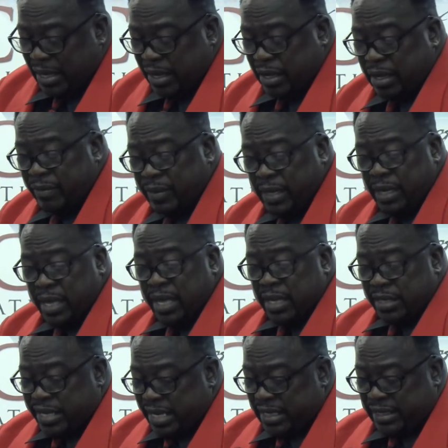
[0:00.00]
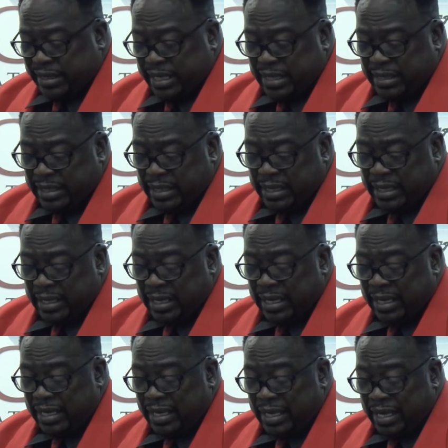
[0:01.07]
of Genesis,
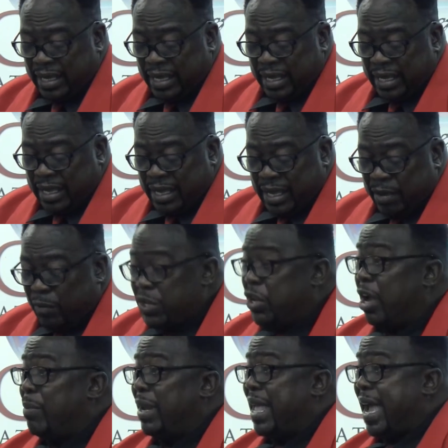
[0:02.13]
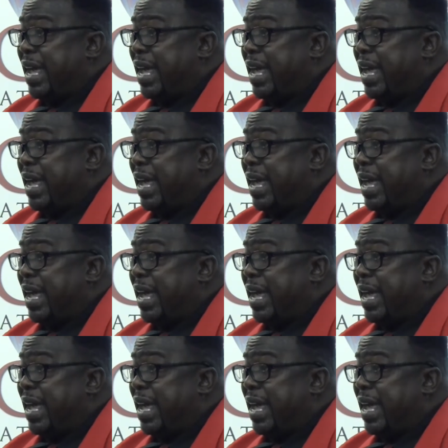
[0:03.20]
we talk about